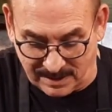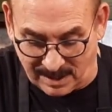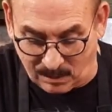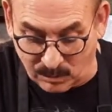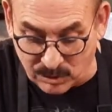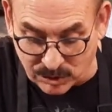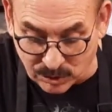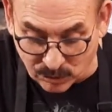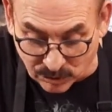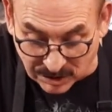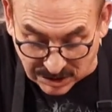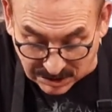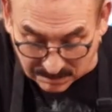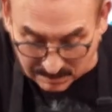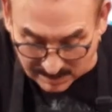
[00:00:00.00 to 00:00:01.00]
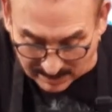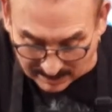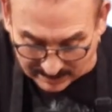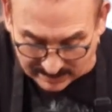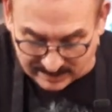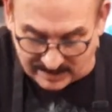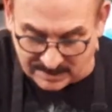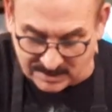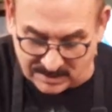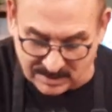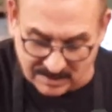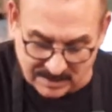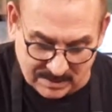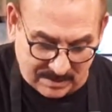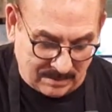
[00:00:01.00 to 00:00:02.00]
I wish you could smell it. It's
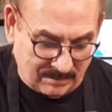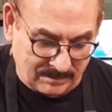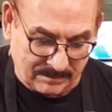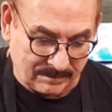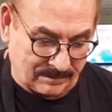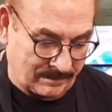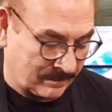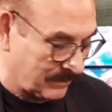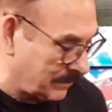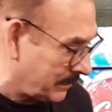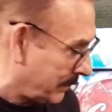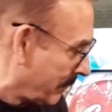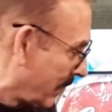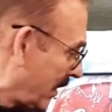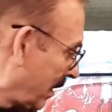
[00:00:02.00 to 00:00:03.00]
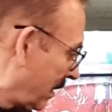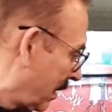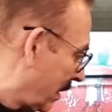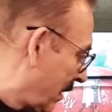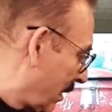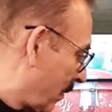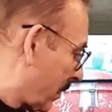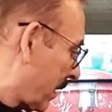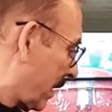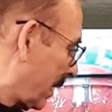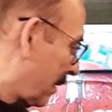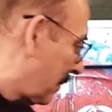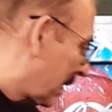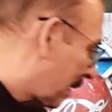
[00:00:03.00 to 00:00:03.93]
just, Okay, let me